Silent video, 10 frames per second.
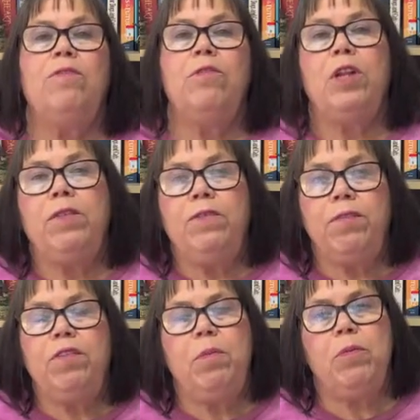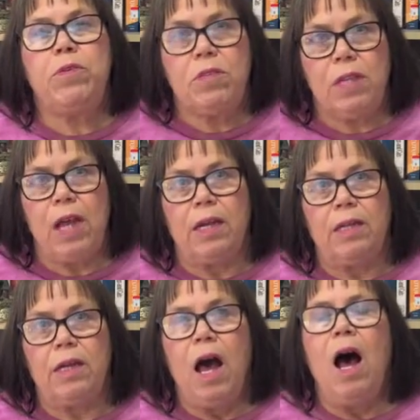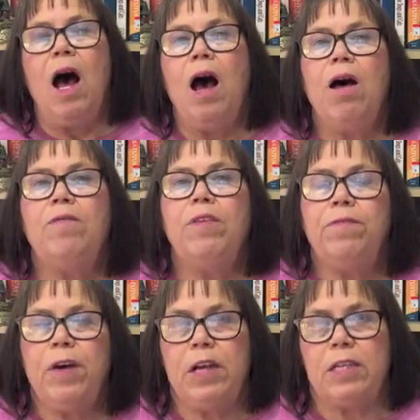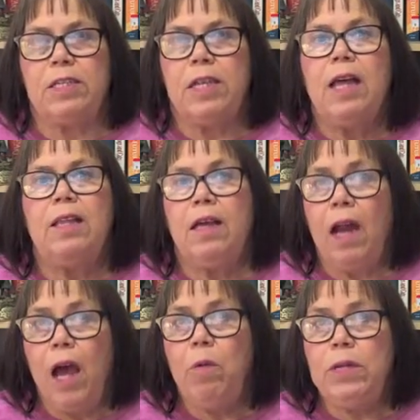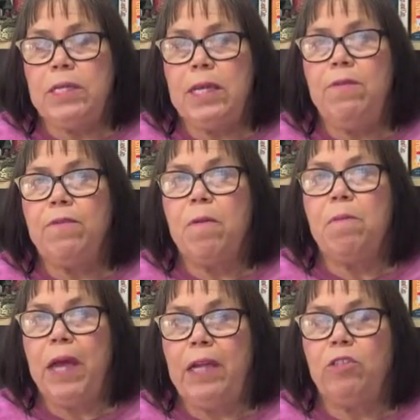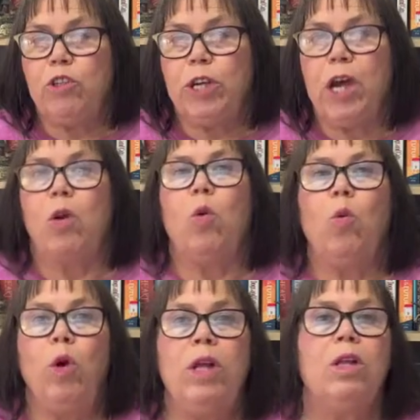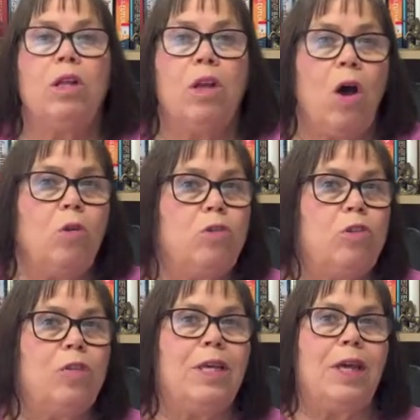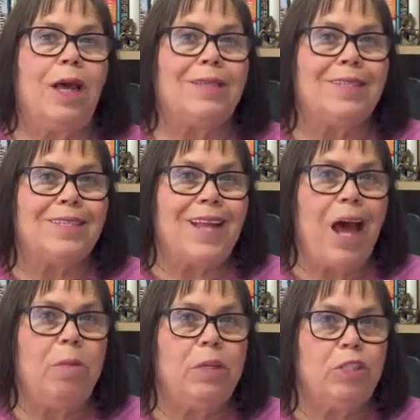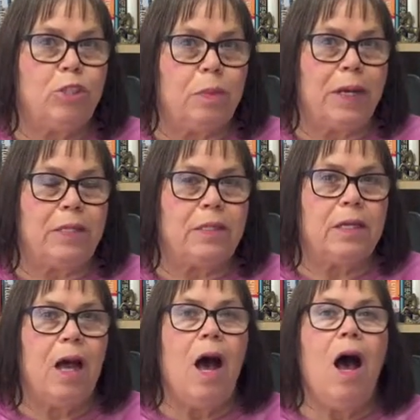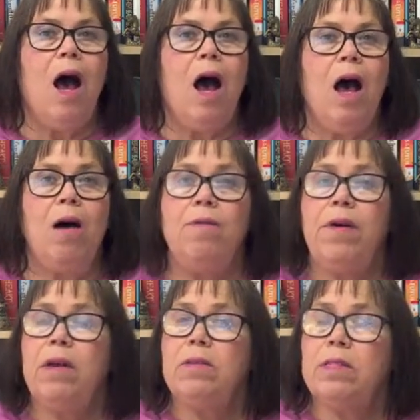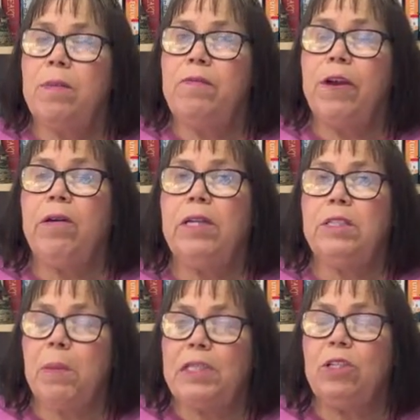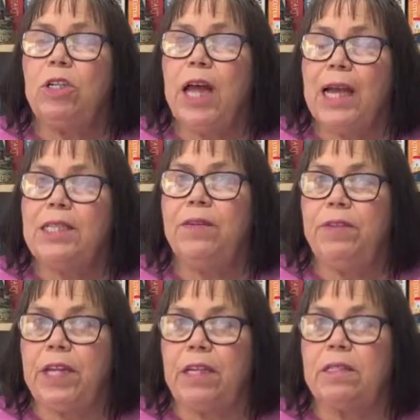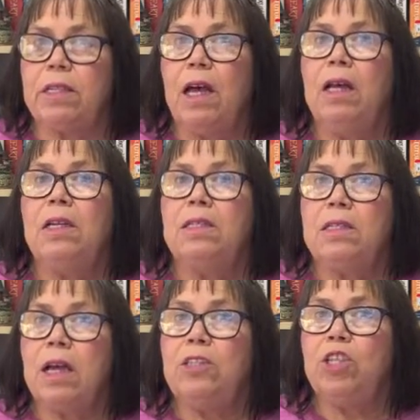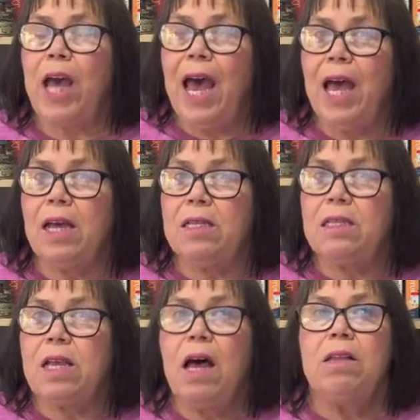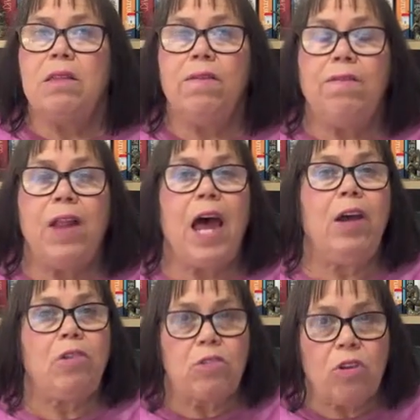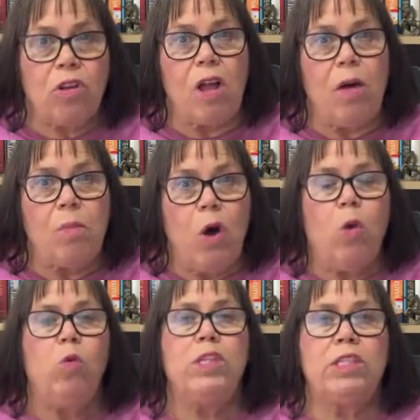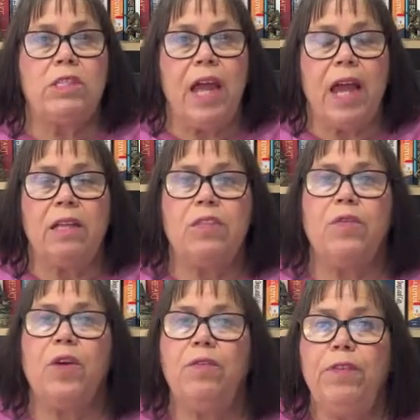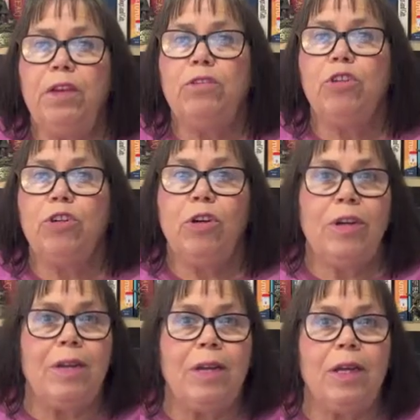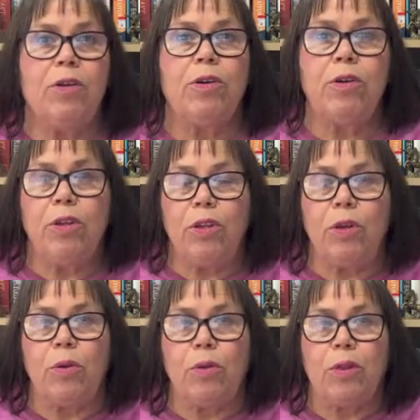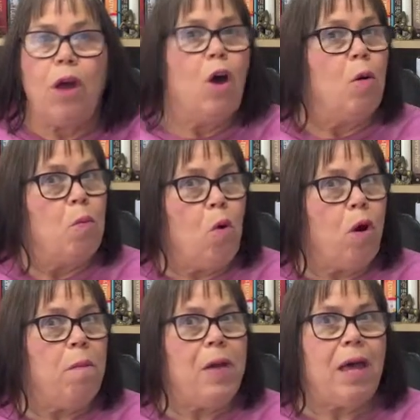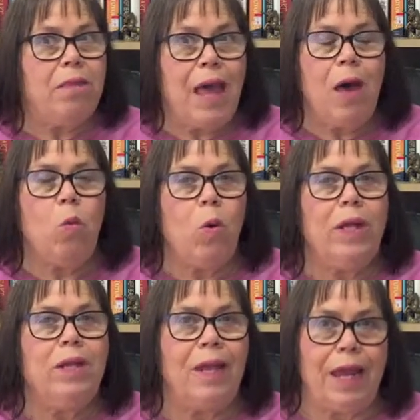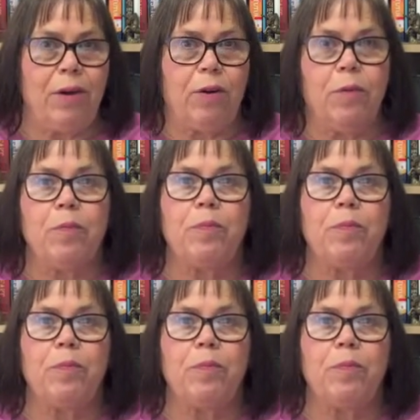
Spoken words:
Fully 50% of the funds that I receive from Patreon will go to the establishment of some very special activities, such as the Flyers Club, which stands for Future Leader Youth. More about that one later.